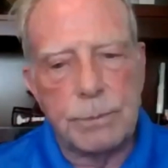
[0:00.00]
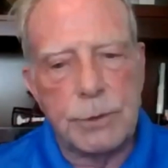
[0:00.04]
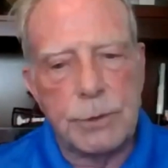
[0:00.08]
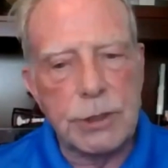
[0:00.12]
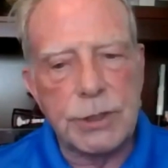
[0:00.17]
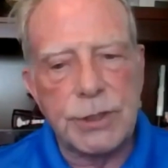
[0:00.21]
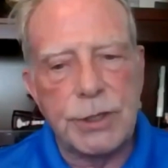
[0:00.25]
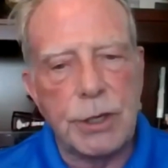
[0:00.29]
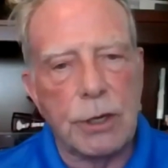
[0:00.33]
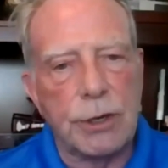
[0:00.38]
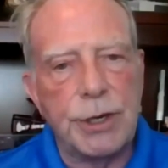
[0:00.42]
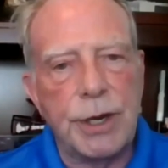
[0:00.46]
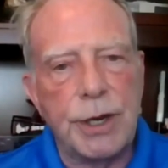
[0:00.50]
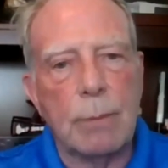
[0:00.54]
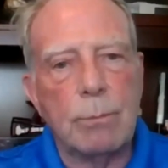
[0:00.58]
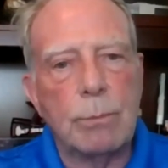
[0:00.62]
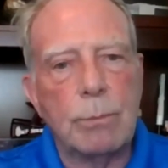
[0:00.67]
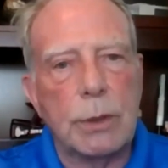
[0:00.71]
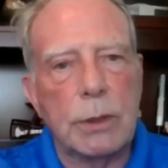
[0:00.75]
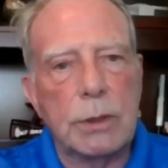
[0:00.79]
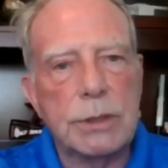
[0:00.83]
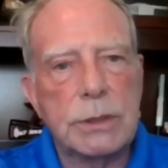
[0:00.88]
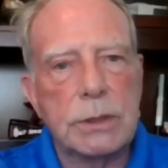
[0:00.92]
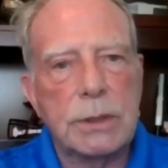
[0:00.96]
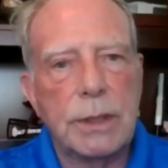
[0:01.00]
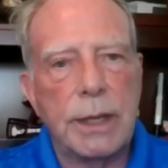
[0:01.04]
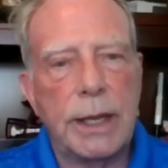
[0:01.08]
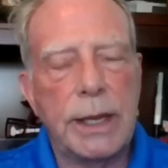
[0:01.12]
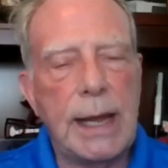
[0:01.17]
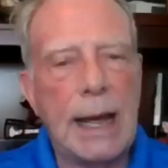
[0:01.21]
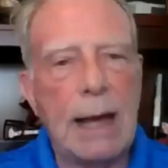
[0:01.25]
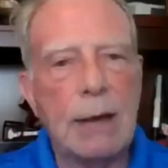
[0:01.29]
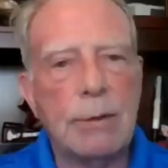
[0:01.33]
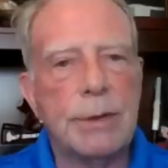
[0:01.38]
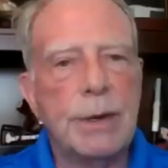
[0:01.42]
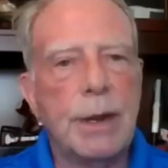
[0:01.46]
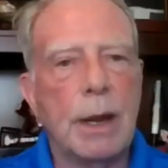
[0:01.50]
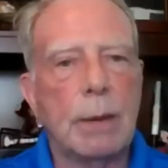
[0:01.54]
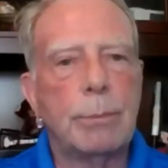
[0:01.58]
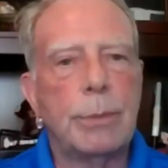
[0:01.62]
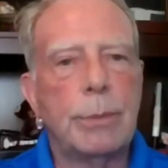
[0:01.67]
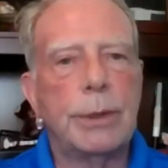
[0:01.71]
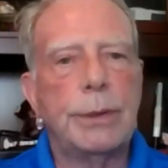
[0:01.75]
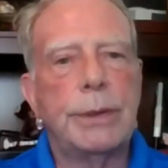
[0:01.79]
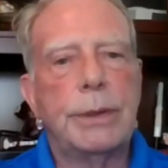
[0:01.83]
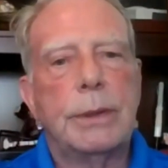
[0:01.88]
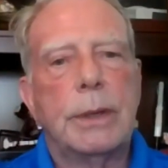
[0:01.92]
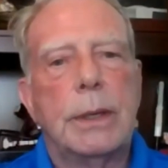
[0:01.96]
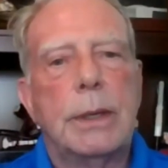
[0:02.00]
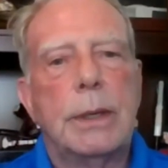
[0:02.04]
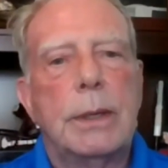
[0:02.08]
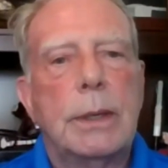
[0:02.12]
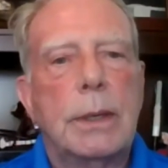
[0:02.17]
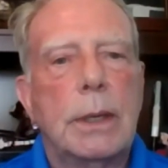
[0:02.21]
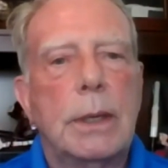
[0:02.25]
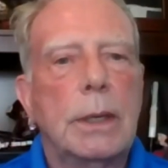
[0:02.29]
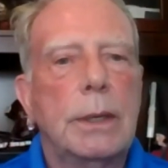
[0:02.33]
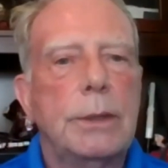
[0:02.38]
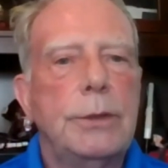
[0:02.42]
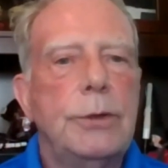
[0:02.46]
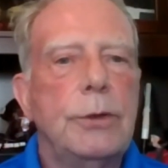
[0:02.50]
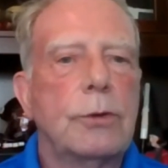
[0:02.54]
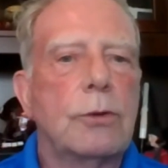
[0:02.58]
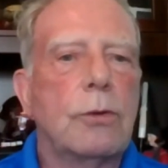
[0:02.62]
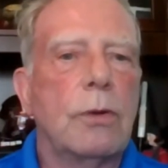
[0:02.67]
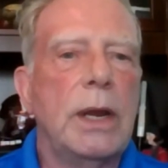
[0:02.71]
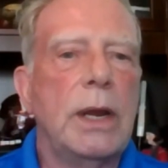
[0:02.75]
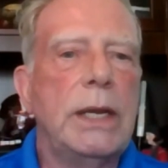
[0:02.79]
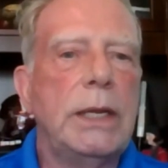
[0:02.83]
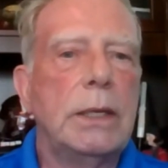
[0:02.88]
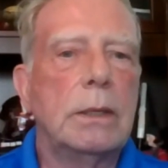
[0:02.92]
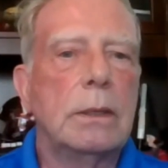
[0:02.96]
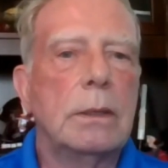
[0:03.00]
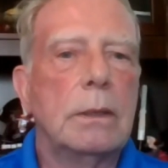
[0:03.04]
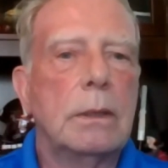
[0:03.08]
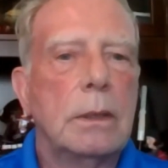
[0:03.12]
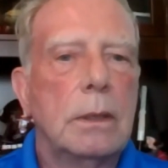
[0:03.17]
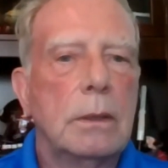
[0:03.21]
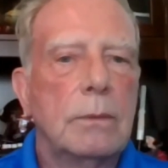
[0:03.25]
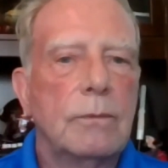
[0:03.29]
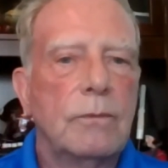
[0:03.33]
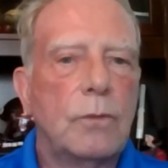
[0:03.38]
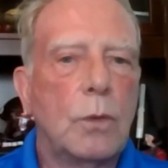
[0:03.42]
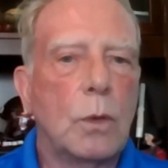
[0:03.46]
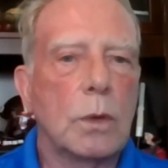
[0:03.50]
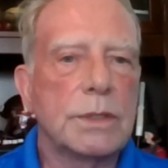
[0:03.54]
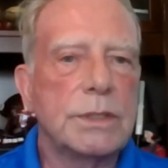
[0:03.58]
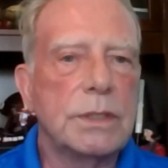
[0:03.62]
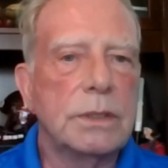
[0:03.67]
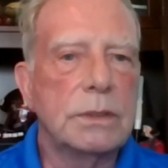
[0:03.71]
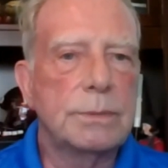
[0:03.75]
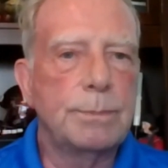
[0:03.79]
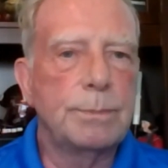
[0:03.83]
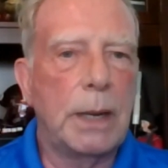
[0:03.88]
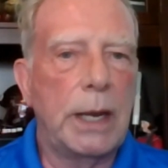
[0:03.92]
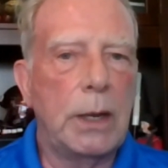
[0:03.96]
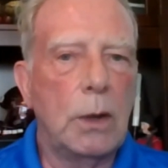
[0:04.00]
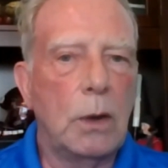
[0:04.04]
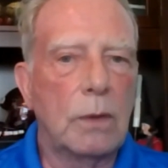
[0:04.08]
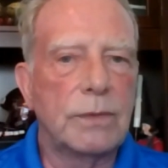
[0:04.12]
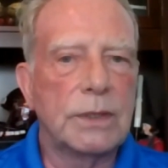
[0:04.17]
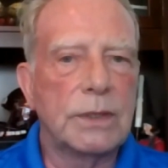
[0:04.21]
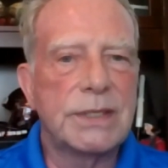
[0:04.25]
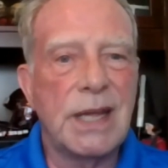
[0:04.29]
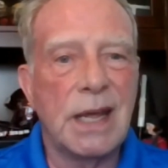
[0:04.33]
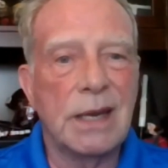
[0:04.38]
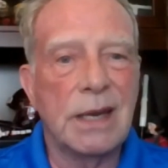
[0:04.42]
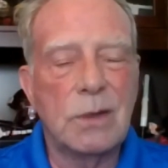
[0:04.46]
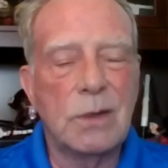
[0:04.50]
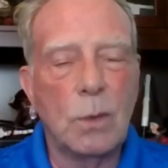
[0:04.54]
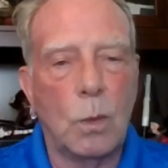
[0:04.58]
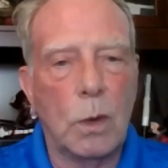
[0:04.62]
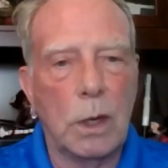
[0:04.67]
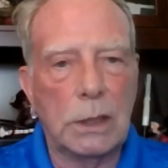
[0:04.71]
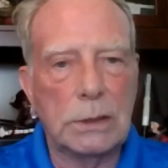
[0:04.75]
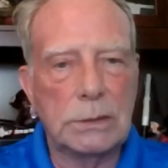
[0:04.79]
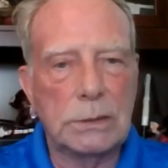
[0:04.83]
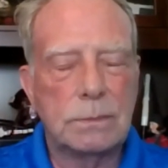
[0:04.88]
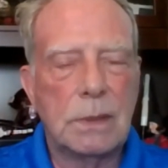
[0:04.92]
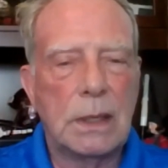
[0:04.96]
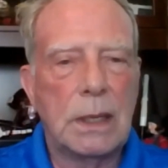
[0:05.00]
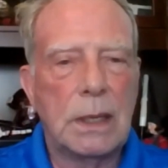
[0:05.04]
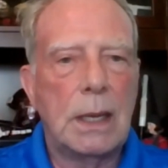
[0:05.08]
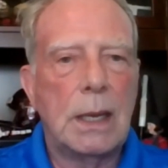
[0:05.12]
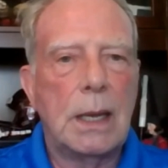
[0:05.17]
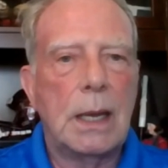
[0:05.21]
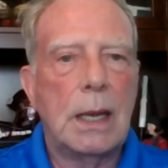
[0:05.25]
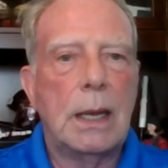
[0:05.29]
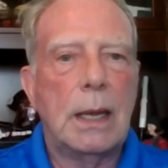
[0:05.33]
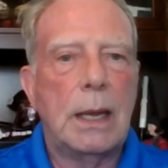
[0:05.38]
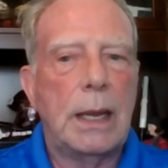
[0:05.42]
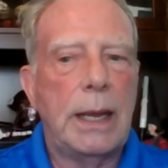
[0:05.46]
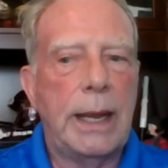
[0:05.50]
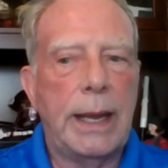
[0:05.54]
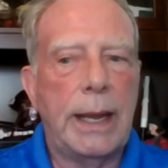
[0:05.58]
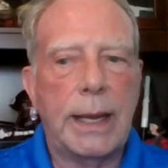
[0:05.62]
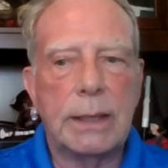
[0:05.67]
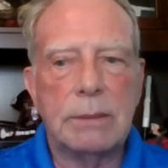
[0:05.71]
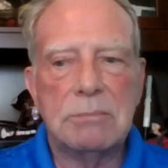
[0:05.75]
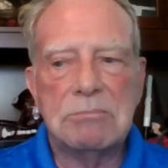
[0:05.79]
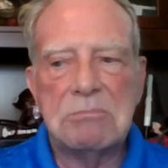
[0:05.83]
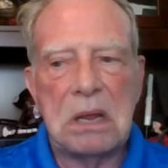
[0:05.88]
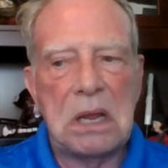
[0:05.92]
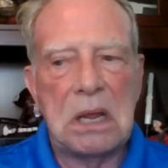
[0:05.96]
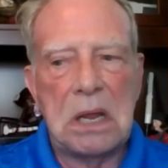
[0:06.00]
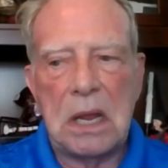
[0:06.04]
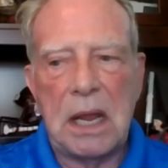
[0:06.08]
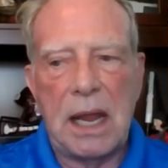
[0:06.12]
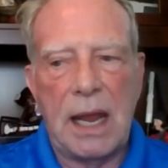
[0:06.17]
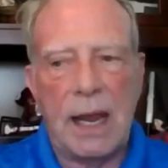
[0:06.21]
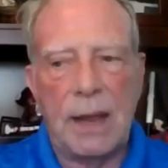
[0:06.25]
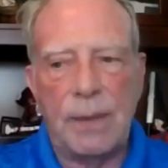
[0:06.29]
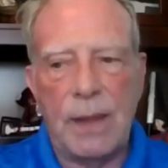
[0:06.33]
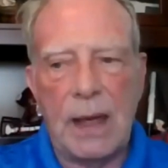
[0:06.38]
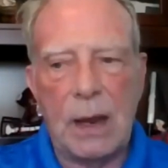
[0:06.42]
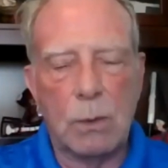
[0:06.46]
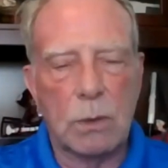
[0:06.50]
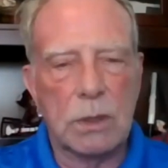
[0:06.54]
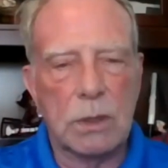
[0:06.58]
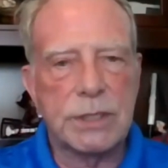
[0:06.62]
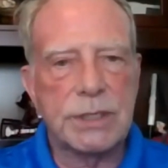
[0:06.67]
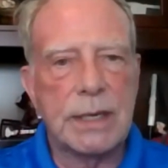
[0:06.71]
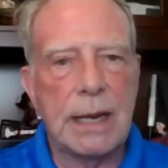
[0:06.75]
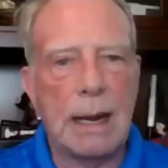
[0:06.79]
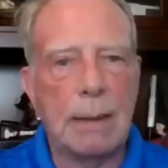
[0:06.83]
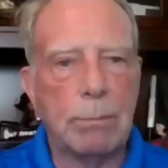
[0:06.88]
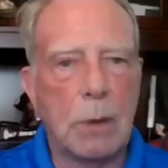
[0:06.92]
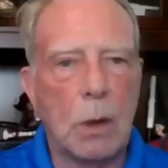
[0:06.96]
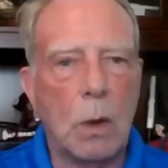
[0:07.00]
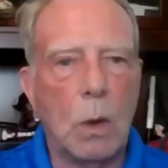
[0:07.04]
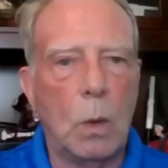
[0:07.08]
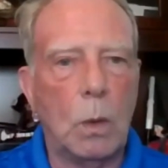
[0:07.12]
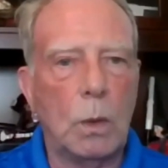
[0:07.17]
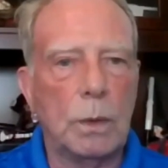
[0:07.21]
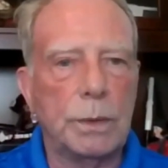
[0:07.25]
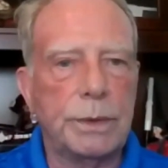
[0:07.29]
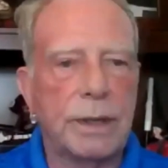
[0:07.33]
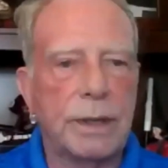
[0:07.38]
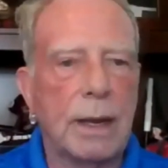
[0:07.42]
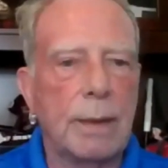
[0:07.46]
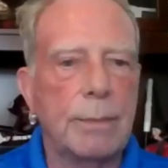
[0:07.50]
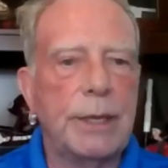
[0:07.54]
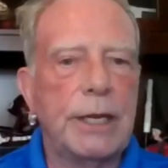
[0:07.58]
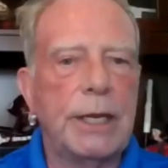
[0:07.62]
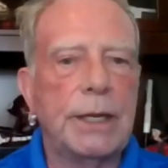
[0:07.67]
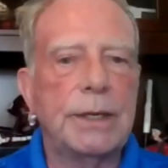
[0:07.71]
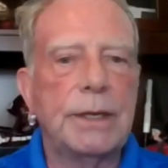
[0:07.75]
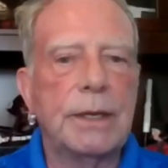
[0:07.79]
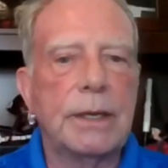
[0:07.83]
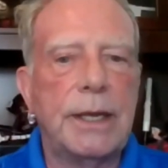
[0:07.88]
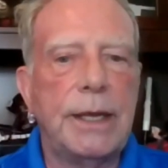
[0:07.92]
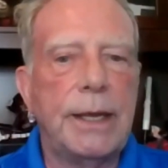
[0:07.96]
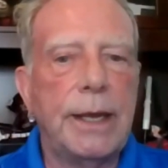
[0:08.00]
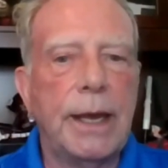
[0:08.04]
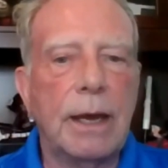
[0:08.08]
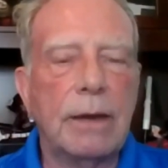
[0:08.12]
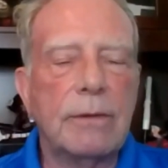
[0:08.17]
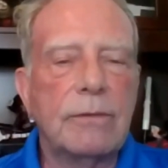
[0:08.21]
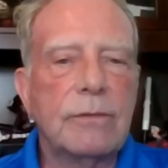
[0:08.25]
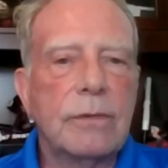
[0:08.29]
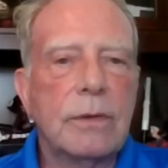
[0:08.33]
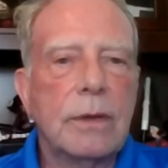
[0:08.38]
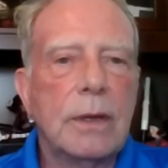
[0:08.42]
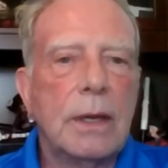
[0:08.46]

just their numbers. They outnumbered Ukrainian forces by over 10-to-1. And they were stopped cold coming into Kiev